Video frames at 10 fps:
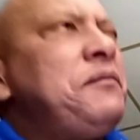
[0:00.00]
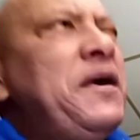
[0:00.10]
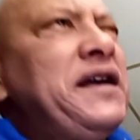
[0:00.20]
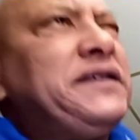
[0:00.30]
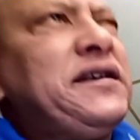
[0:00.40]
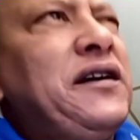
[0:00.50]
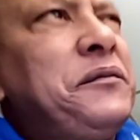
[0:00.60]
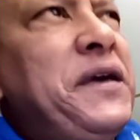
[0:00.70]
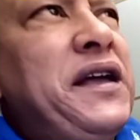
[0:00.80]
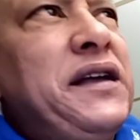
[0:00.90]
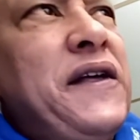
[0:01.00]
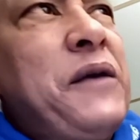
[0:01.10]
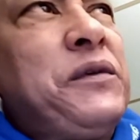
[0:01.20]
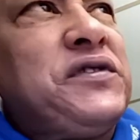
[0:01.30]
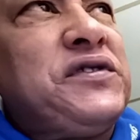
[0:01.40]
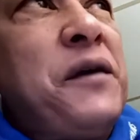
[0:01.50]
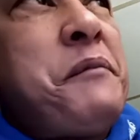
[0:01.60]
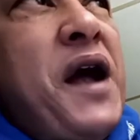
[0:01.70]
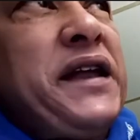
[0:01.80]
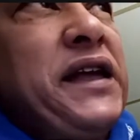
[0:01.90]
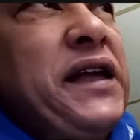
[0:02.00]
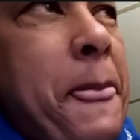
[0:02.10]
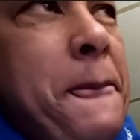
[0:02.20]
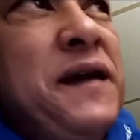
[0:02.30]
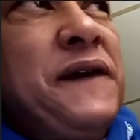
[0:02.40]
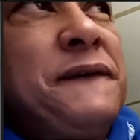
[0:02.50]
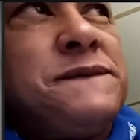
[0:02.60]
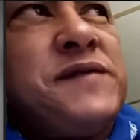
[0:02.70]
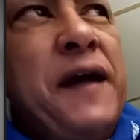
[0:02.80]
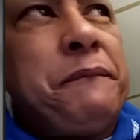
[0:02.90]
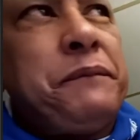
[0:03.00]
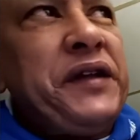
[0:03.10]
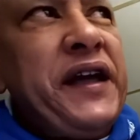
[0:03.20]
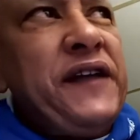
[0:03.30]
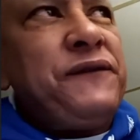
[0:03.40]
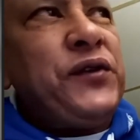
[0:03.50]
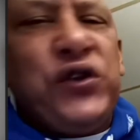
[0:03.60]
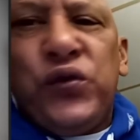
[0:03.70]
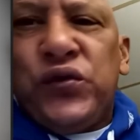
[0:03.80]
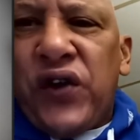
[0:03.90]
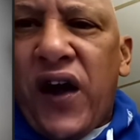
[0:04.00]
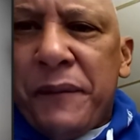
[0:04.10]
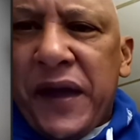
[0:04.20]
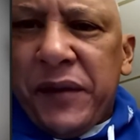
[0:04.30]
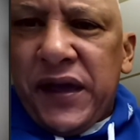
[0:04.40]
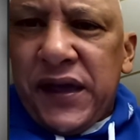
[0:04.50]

Somebody tell me it was somebody that played for Utah, maybe?